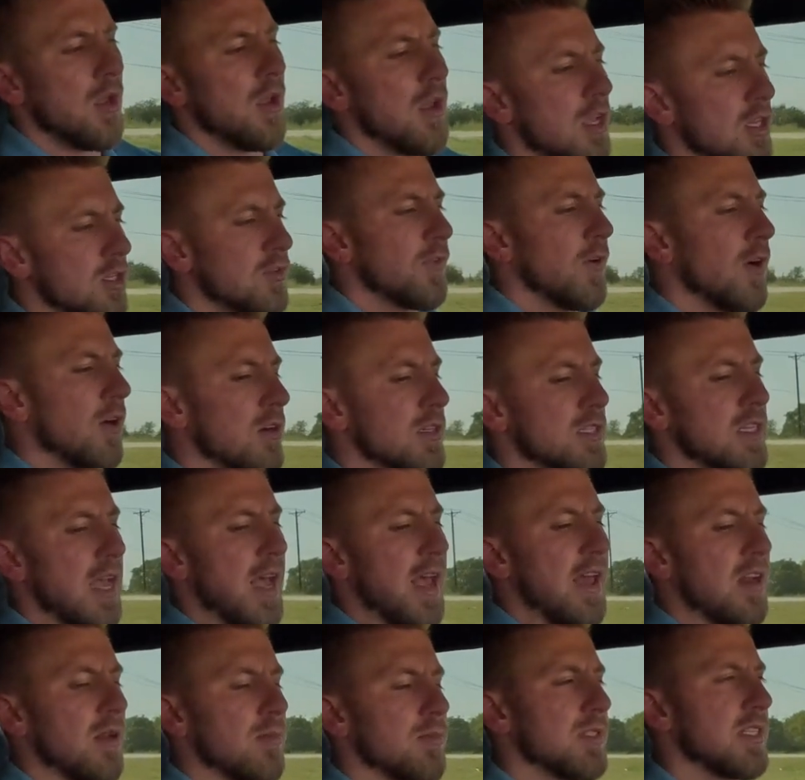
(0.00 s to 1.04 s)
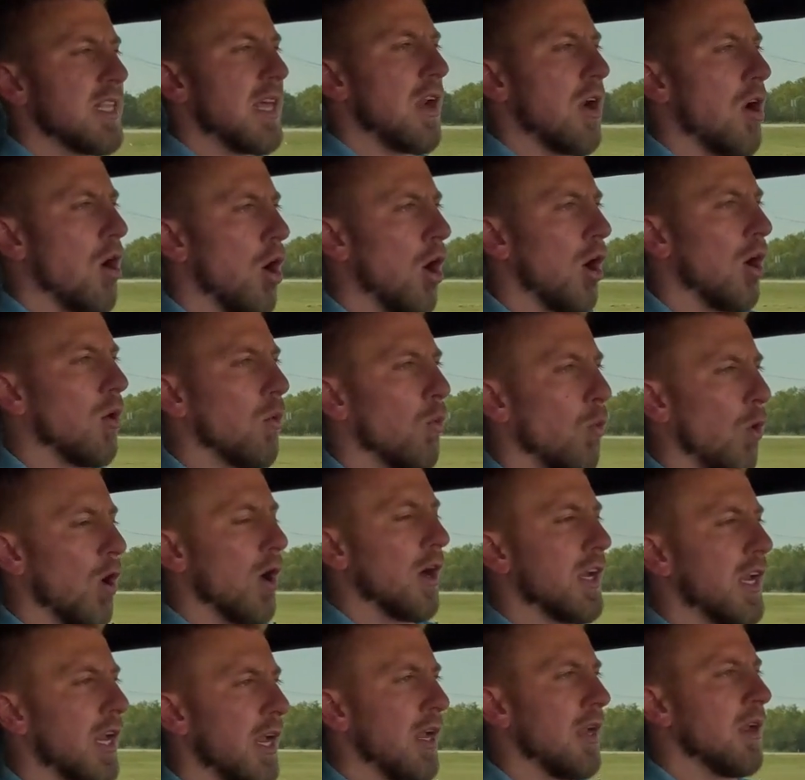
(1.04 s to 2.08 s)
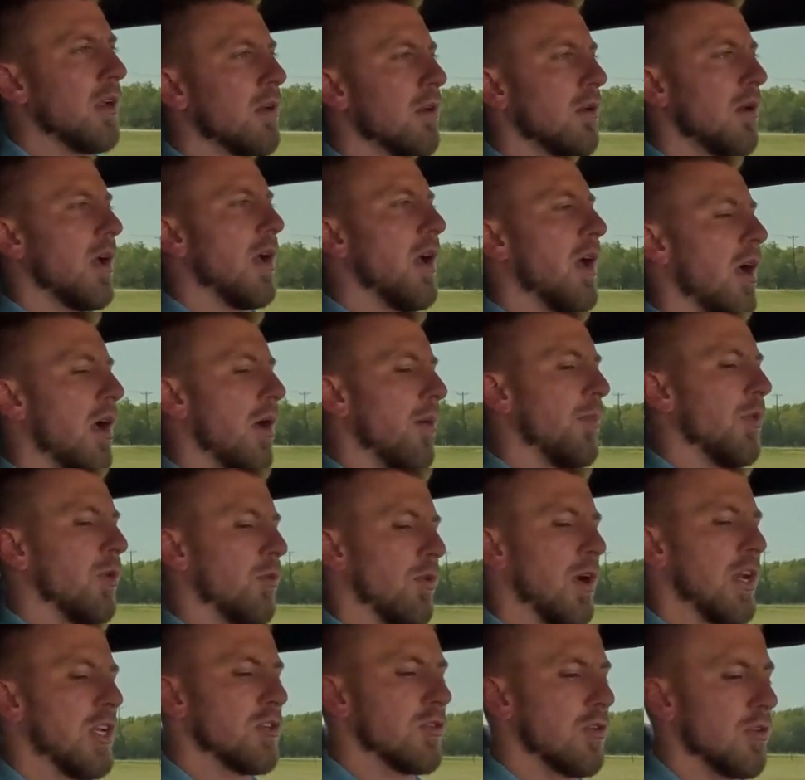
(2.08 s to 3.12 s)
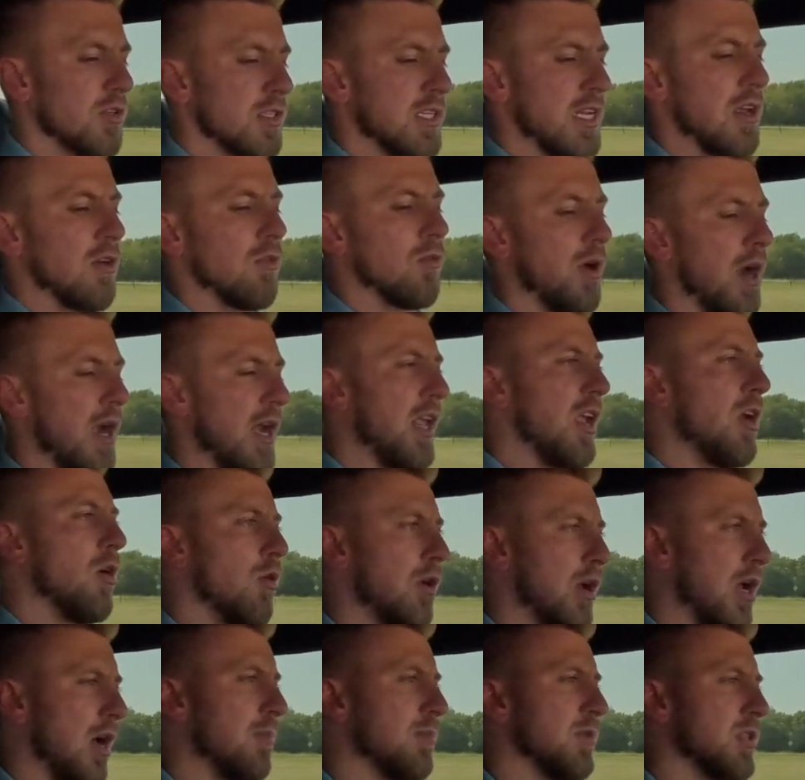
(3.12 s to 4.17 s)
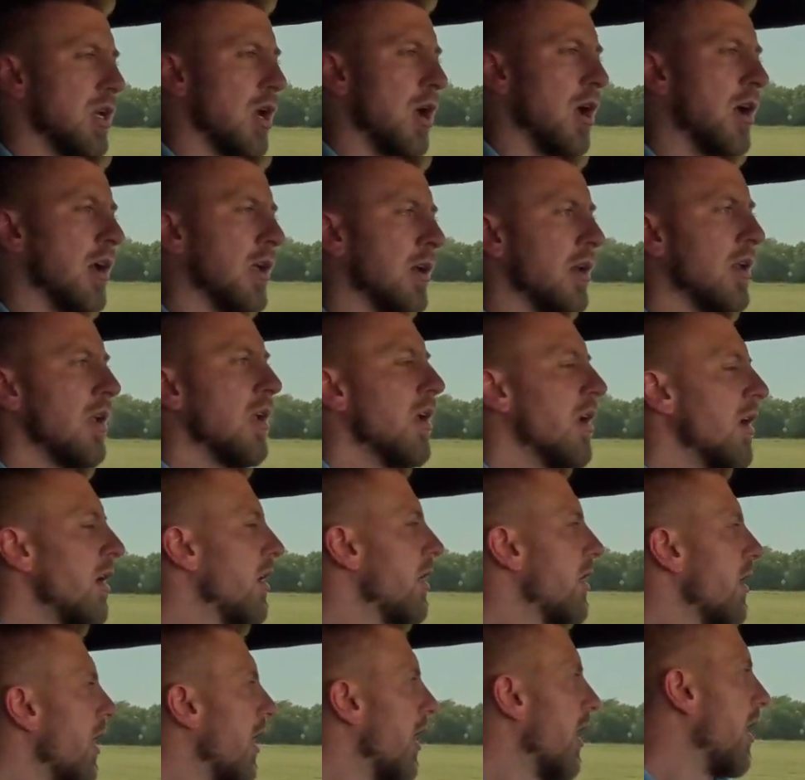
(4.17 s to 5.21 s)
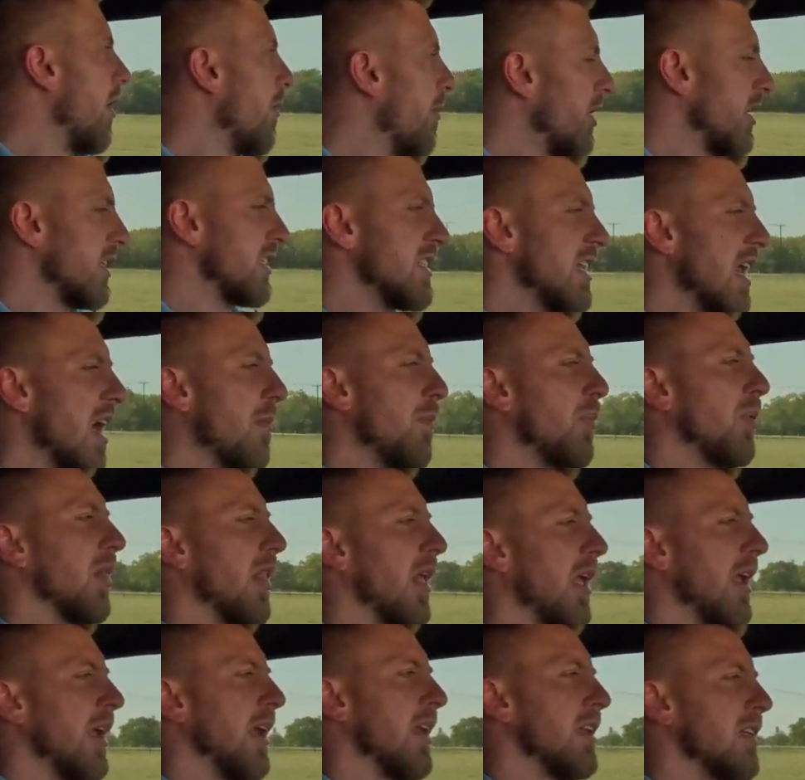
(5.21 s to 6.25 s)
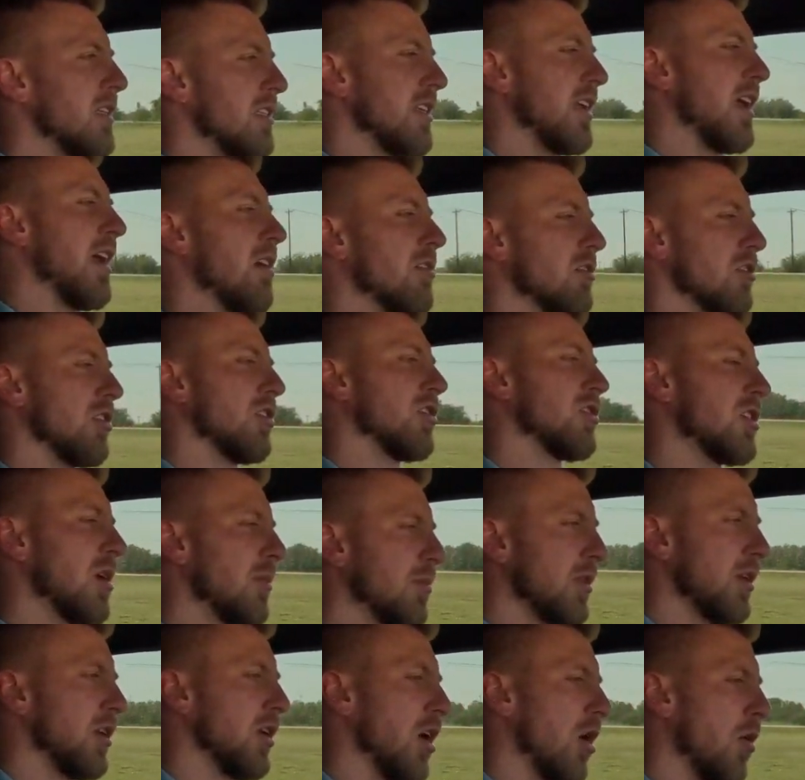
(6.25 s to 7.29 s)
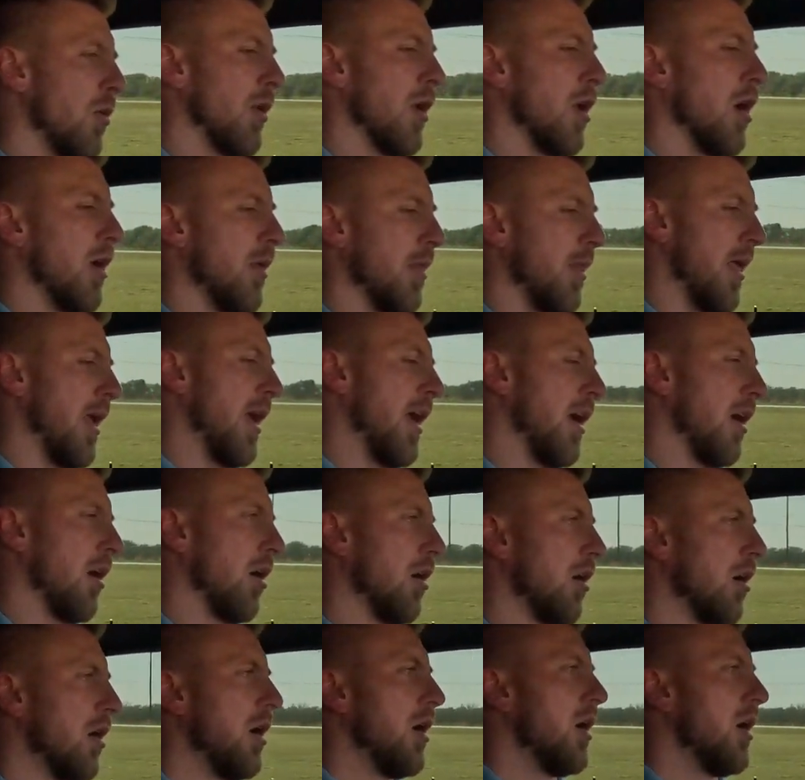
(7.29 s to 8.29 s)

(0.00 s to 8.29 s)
As far as items that aren't working, the retro sound radio comes on, but it's not playing any sound, so there's something going on there.